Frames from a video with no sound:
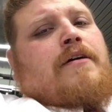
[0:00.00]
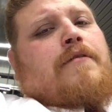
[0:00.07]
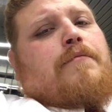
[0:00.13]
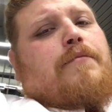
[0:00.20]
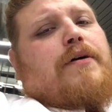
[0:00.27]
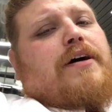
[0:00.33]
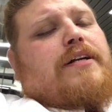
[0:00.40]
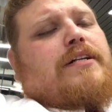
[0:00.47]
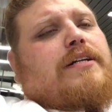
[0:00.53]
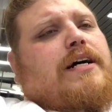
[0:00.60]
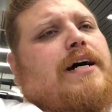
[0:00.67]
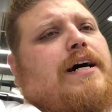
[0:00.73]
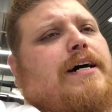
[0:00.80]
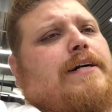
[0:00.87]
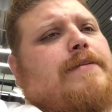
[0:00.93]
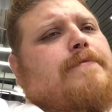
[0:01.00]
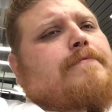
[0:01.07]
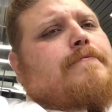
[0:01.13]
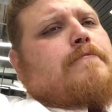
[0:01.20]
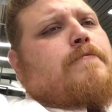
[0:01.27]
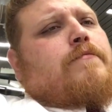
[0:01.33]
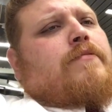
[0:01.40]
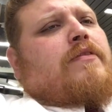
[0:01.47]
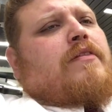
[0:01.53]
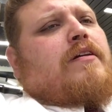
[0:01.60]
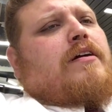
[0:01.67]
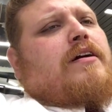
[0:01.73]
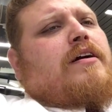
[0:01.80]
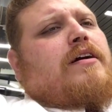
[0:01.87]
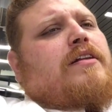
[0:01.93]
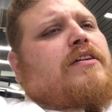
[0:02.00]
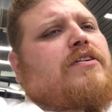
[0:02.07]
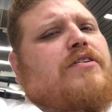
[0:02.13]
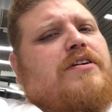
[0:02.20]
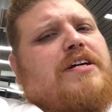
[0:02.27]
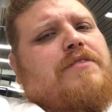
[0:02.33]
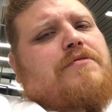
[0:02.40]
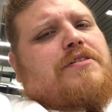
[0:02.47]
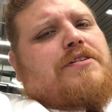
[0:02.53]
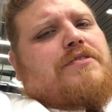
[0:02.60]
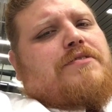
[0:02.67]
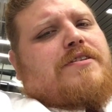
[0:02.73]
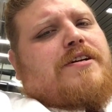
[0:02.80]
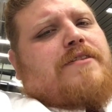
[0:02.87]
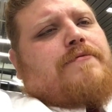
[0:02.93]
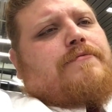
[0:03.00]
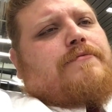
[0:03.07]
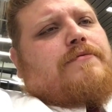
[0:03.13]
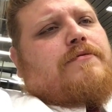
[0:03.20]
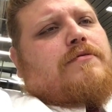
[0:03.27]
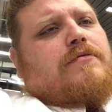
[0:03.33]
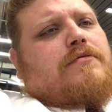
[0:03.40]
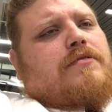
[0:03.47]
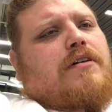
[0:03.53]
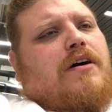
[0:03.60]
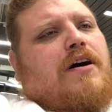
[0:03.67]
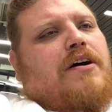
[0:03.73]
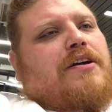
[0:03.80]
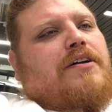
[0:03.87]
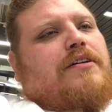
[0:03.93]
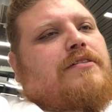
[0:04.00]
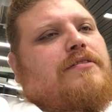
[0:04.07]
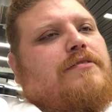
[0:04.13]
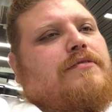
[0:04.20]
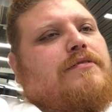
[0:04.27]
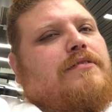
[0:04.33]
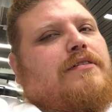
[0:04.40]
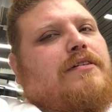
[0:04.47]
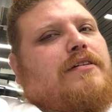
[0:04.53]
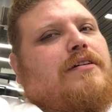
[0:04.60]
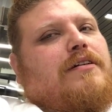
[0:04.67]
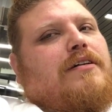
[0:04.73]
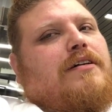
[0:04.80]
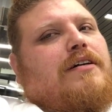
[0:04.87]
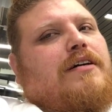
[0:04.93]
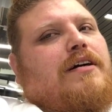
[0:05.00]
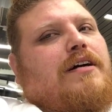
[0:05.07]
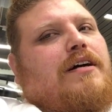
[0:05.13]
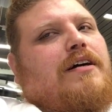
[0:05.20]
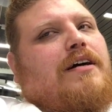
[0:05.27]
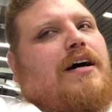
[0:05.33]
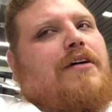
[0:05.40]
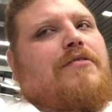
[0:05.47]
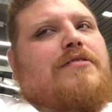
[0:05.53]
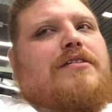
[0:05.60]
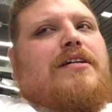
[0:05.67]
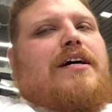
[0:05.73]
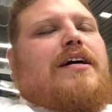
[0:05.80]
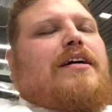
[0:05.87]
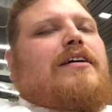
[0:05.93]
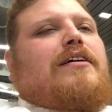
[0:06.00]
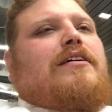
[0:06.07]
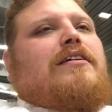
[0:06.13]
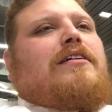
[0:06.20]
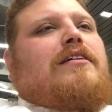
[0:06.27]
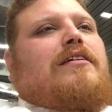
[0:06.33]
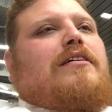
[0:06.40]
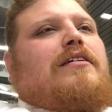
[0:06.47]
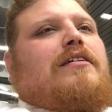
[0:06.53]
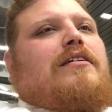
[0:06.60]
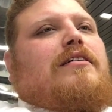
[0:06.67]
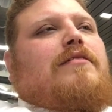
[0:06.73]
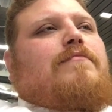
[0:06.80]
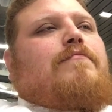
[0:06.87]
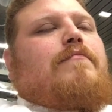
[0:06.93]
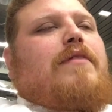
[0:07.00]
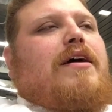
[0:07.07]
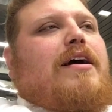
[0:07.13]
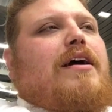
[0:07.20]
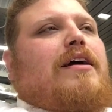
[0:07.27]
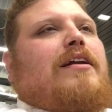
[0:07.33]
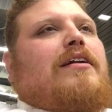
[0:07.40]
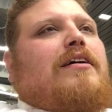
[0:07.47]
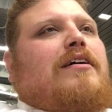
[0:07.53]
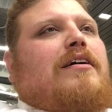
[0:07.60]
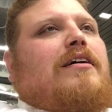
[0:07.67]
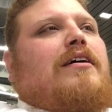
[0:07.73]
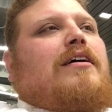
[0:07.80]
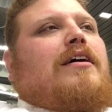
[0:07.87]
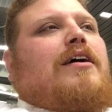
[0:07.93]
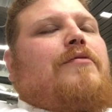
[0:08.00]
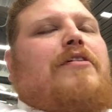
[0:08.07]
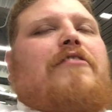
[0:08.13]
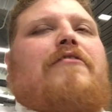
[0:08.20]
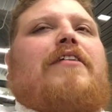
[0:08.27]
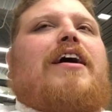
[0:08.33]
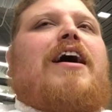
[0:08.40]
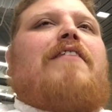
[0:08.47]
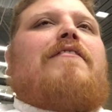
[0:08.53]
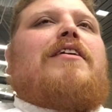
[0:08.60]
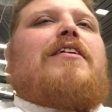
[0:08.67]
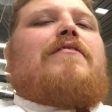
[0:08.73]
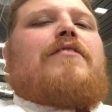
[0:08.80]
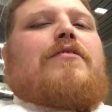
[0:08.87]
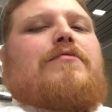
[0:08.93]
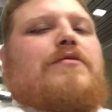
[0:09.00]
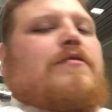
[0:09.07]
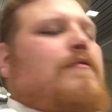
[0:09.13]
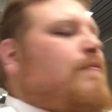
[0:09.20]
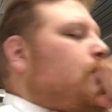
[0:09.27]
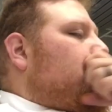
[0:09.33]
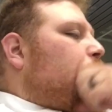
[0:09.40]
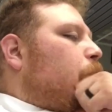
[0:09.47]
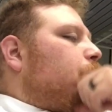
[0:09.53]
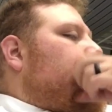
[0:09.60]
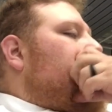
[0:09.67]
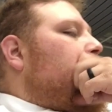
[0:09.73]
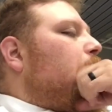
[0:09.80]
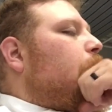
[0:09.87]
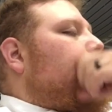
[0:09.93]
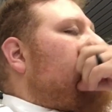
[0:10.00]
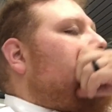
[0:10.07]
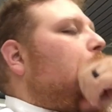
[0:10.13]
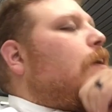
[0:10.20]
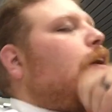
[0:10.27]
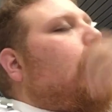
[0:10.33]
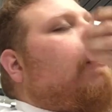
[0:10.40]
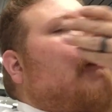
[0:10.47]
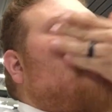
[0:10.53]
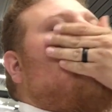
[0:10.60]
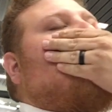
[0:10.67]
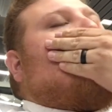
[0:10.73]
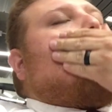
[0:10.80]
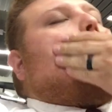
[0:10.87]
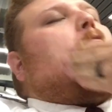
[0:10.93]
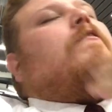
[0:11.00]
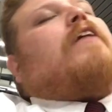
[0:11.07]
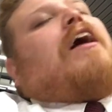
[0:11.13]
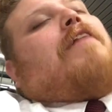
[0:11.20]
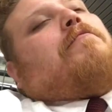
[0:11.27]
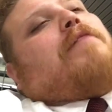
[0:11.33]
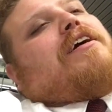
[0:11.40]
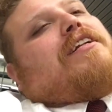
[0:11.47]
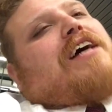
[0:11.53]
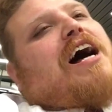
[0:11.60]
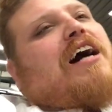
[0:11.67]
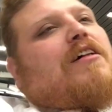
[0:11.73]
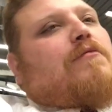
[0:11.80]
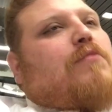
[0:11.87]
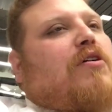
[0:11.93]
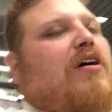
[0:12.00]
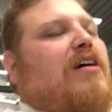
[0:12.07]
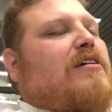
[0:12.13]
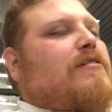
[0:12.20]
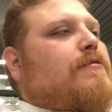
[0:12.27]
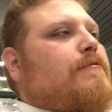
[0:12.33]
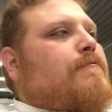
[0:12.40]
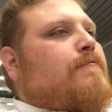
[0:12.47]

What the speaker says: But the hook he was using on it, I was like, man, I wonder if I'll have any of those. So I ran to my car, grabbed my tackle box,